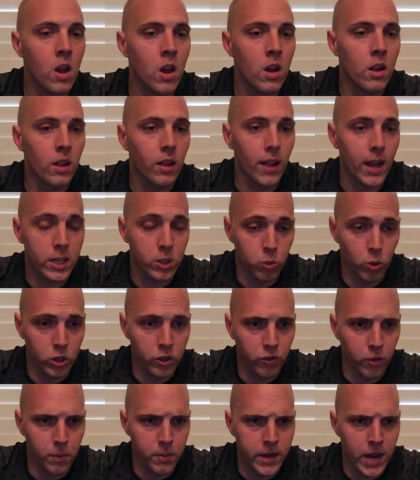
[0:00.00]
The last one's
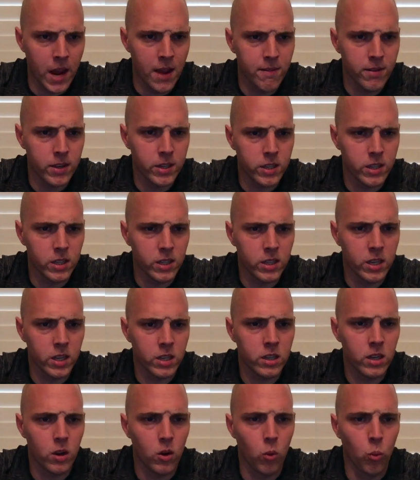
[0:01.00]
from Davis, and he
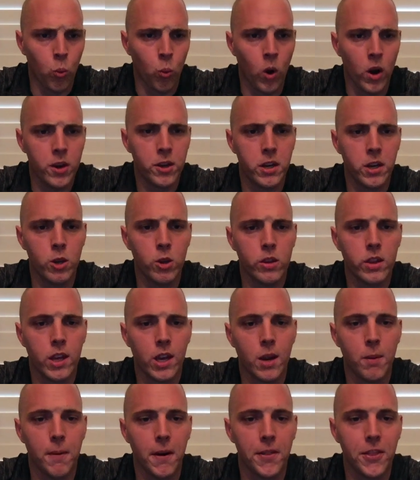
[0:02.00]
says, what do you think
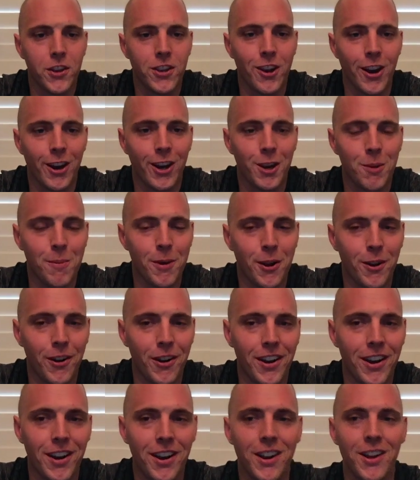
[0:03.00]
about the
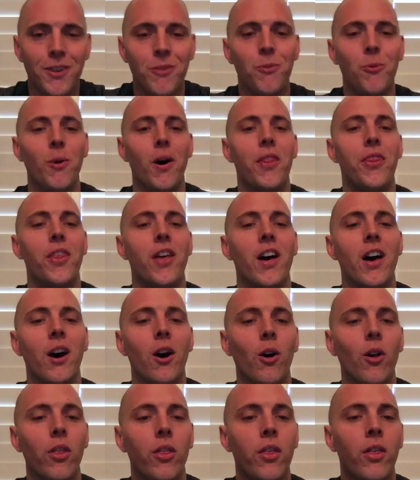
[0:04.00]
documentary, What the
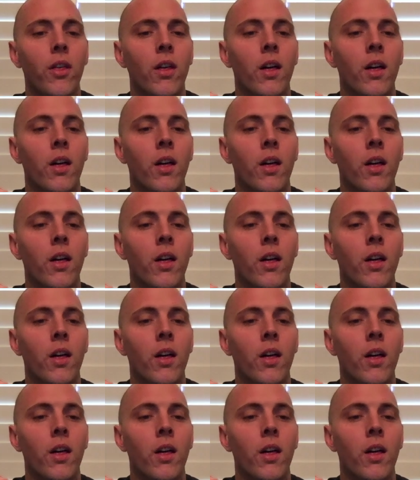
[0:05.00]
Health?